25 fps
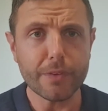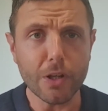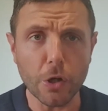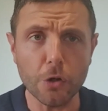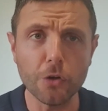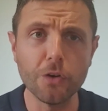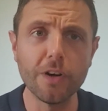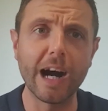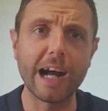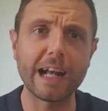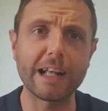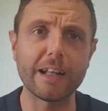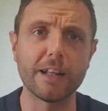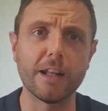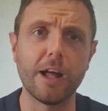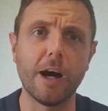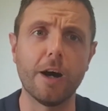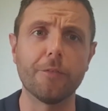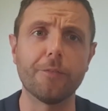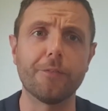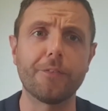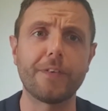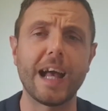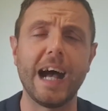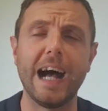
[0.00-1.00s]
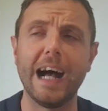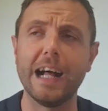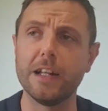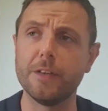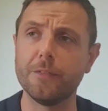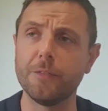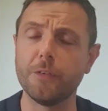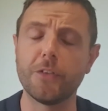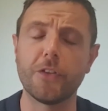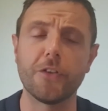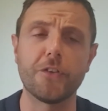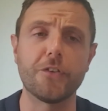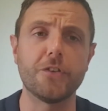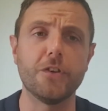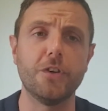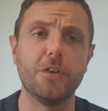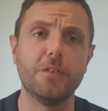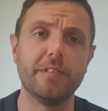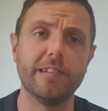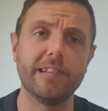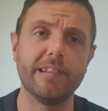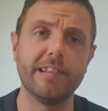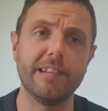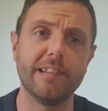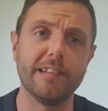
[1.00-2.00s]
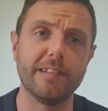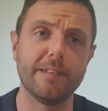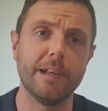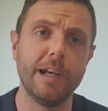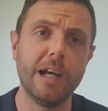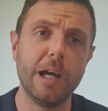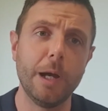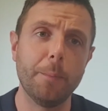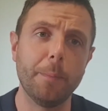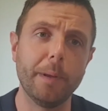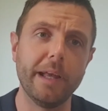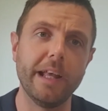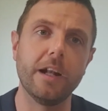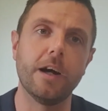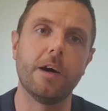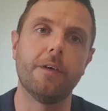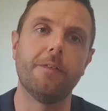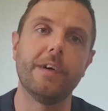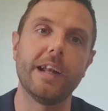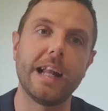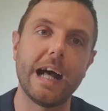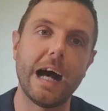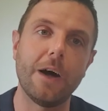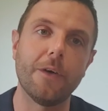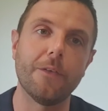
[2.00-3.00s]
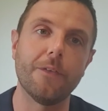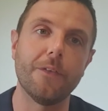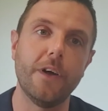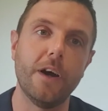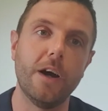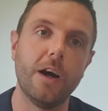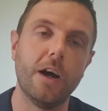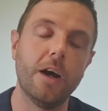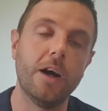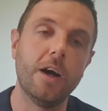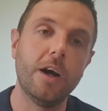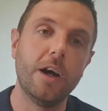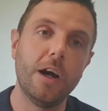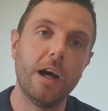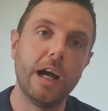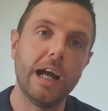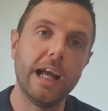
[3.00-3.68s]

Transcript: like a lot of other services being offered out there,